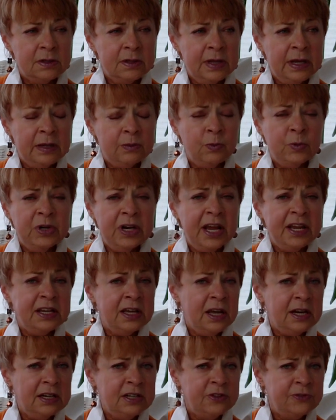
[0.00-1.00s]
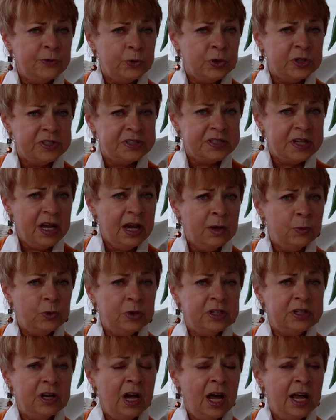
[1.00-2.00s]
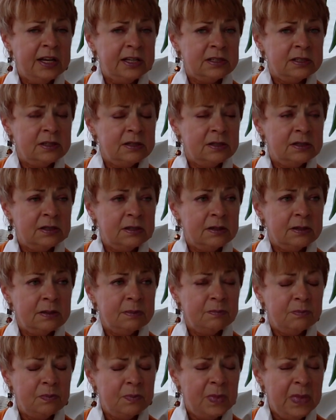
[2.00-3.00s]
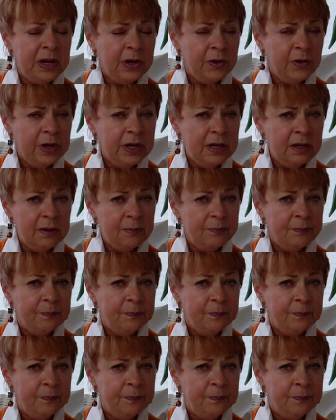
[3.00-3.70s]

That when I got a divorce, I would not marry,